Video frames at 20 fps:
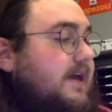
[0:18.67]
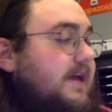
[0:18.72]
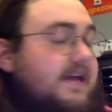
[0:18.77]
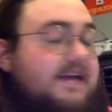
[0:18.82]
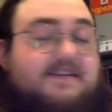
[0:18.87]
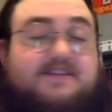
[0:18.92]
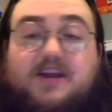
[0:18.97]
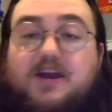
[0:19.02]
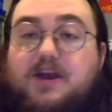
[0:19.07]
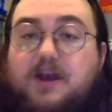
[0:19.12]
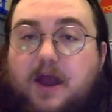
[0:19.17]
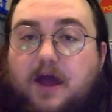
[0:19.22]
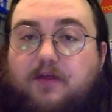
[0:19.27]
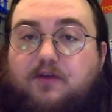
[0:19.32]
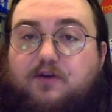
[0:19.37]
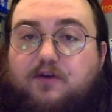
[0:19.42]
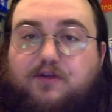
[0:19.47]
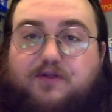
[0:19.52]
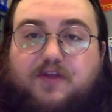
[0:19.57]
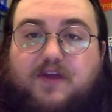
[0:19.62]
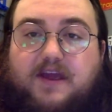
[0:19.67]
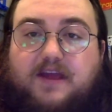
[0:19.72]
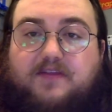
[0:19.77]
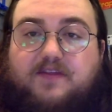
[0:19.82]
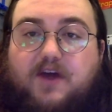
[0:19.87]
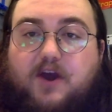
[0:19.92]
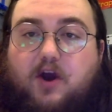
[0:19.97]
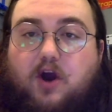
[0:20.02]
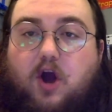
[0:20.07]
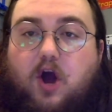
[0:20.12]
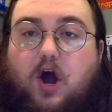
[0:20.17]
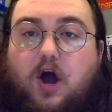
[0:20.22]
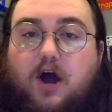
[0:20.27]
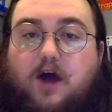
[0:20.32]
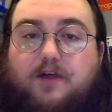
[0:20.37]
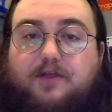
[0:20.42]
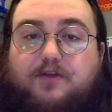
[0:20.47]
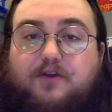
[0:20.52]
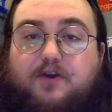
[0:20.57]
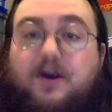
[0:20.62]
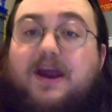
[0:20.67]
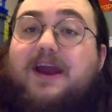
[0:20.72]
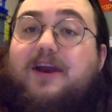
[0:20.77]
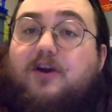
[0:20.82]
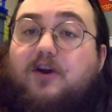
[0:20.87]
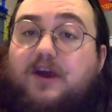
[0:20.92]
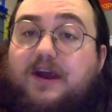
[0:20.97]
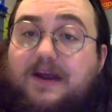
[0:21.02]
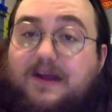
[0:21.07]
is another thing that our author and our